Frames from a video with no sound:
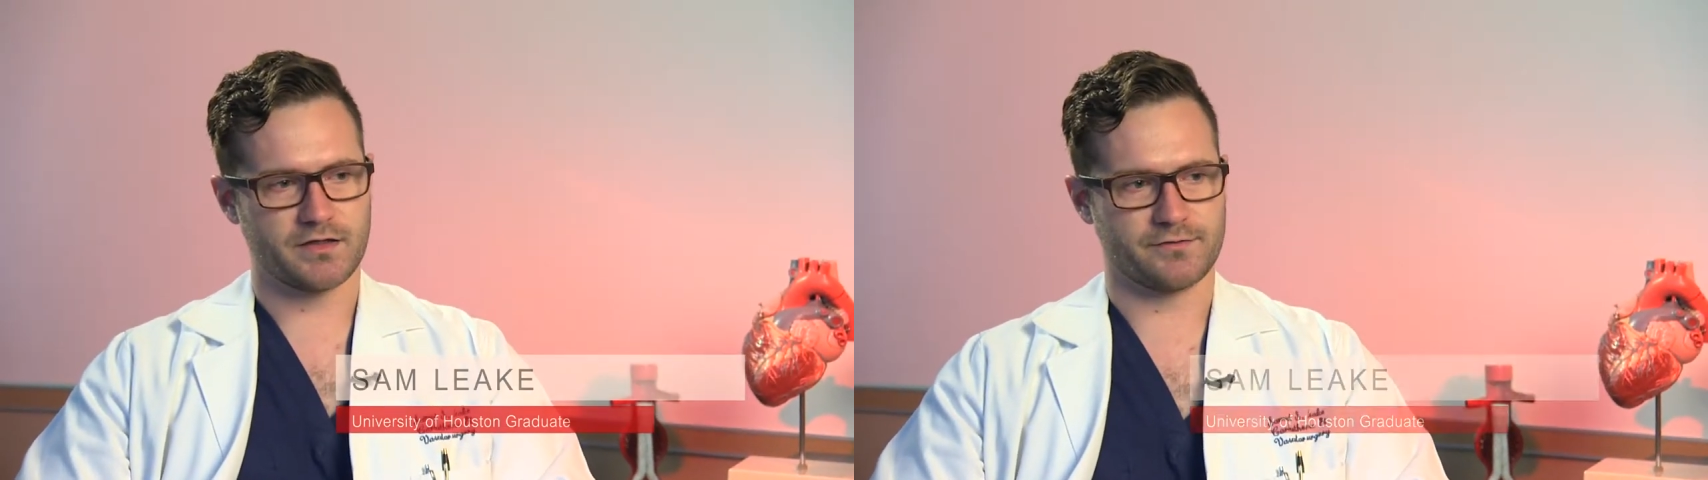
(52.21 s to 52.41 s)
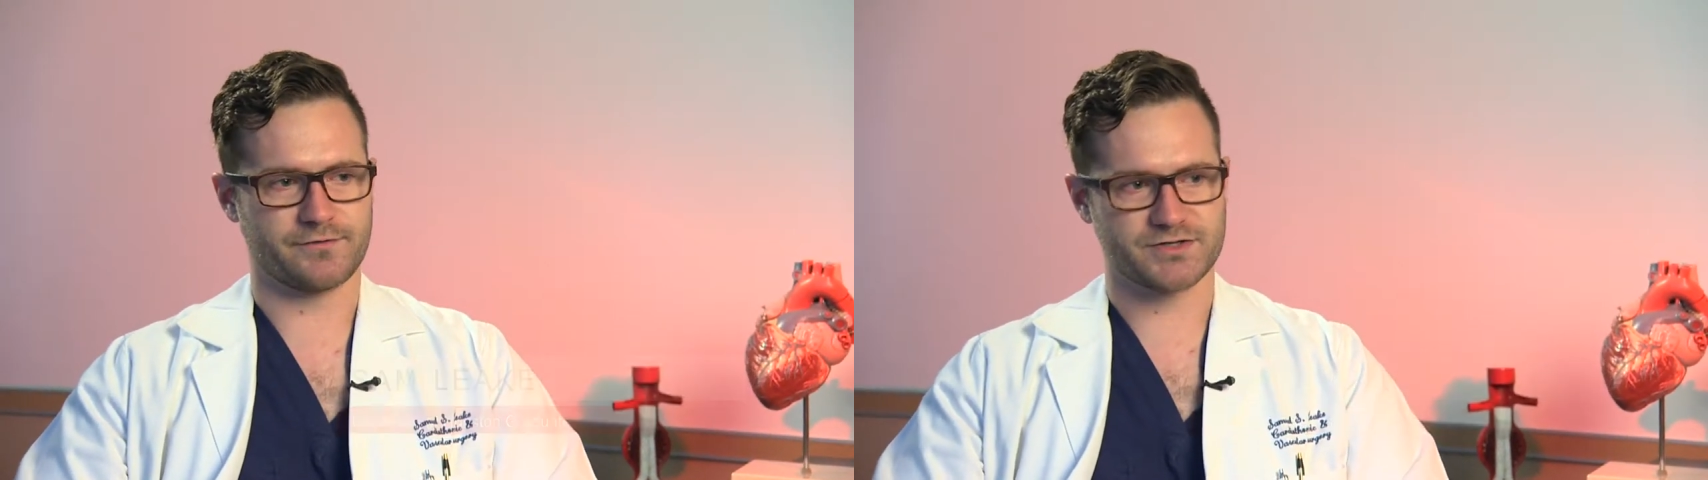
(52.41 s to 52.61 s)

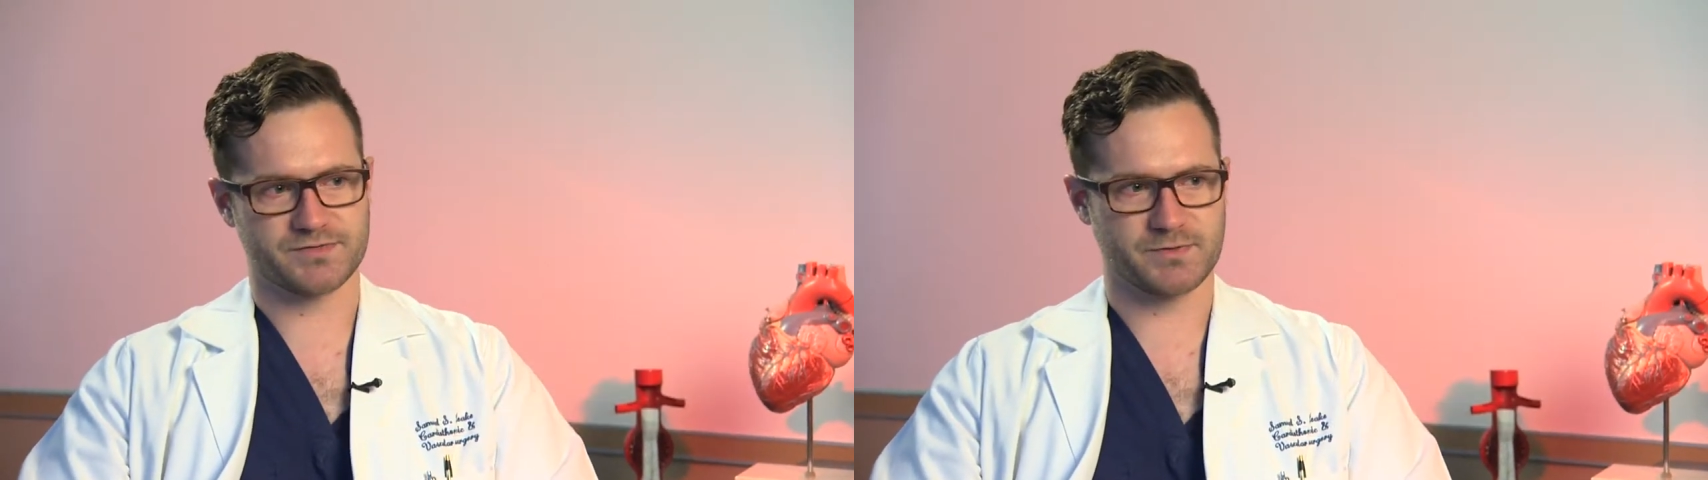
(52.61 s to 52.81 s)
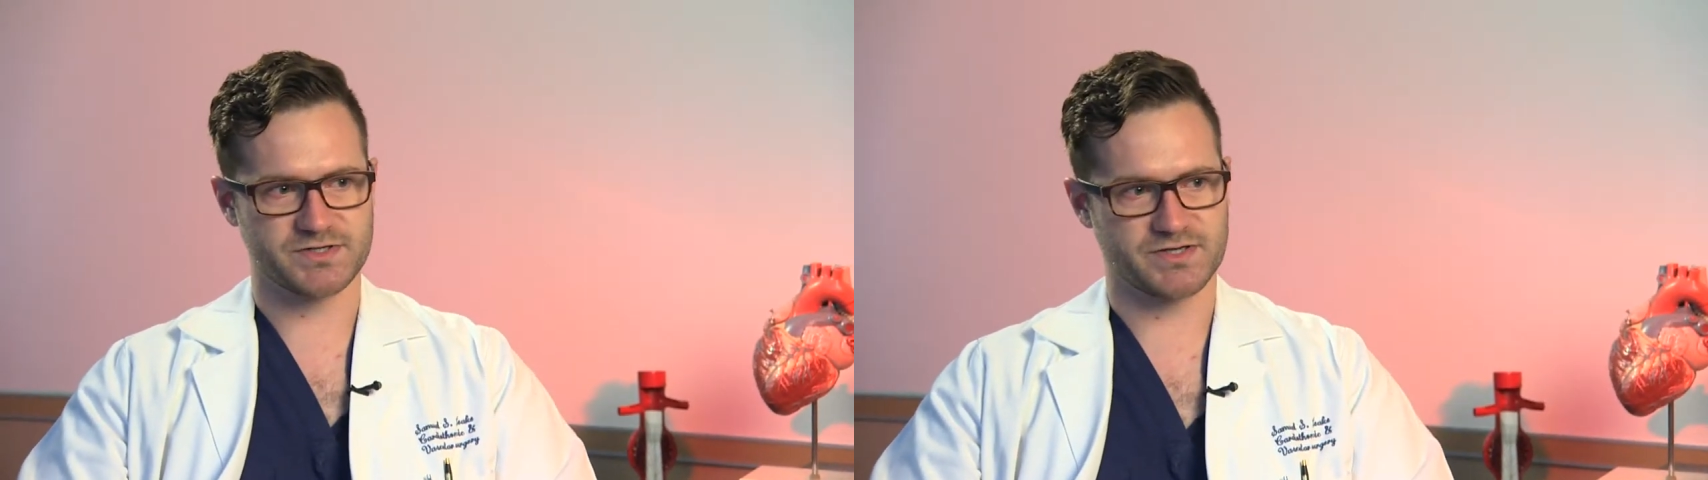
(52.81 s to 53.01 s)
the
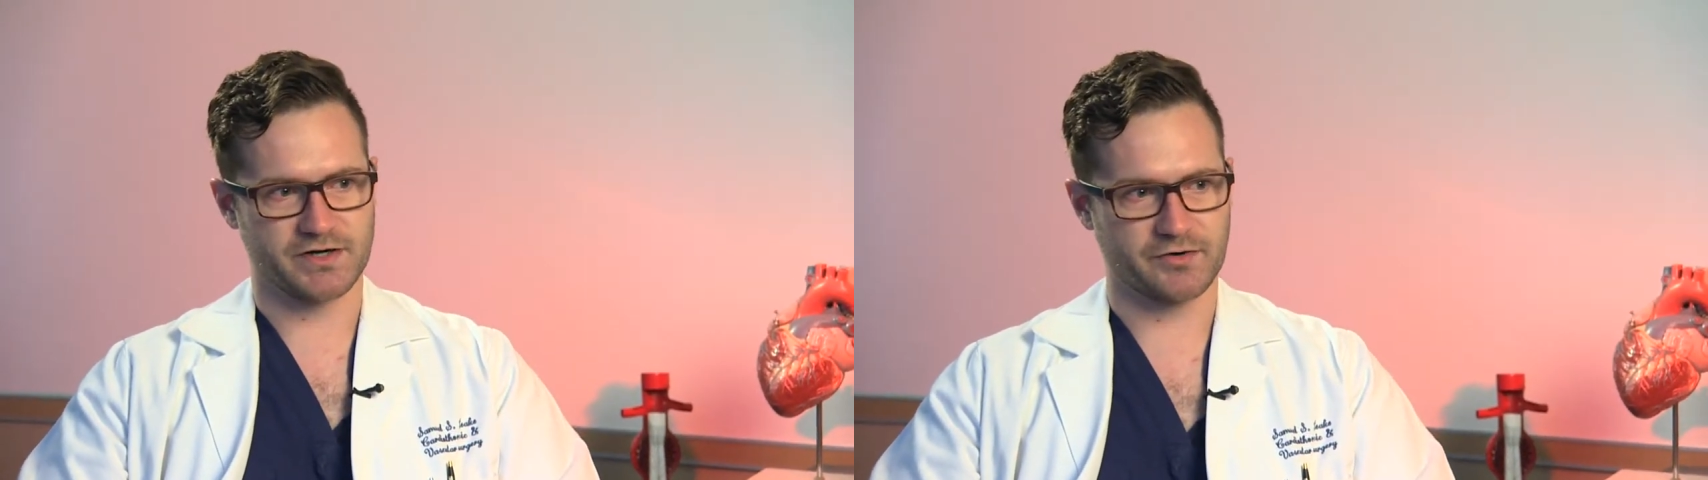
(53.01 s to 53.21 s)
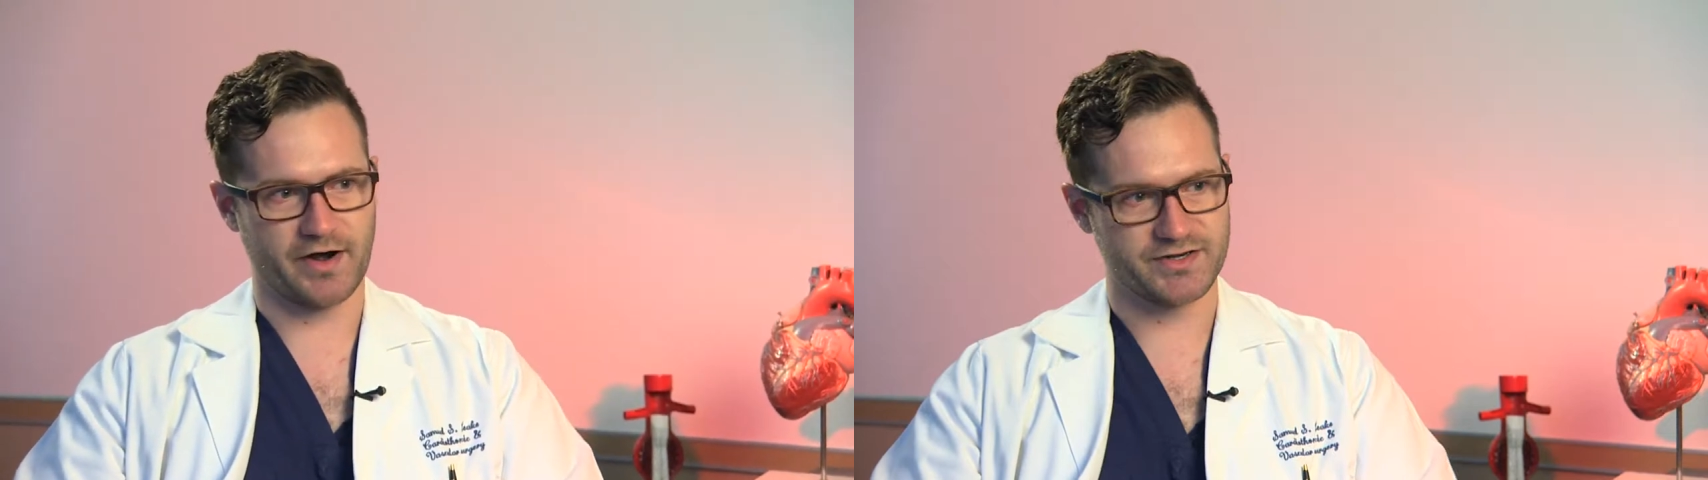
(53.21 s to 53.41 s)
first person
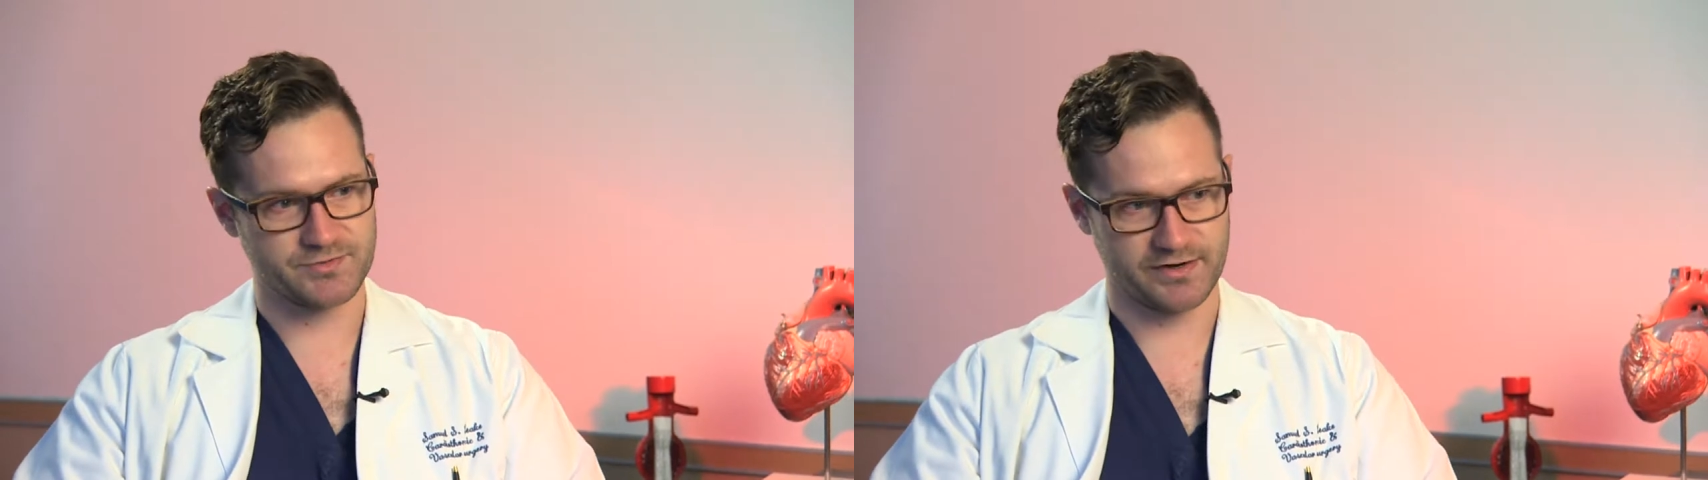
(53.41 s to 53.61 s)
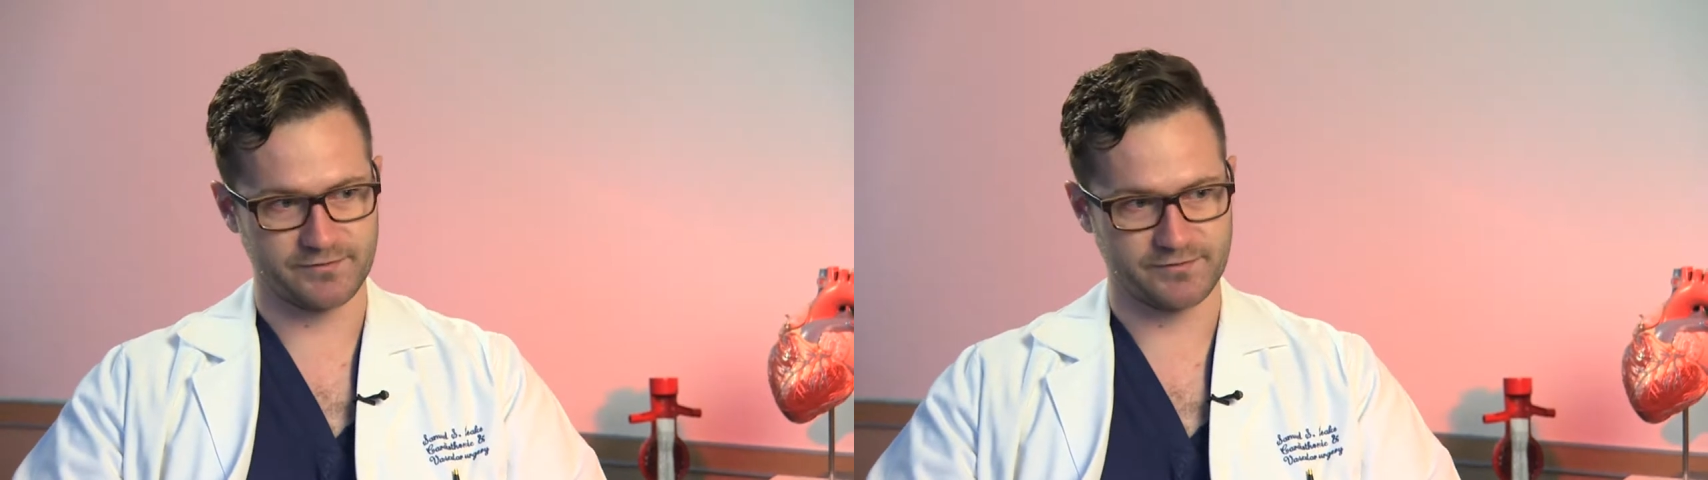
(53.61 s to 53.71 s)
to graduate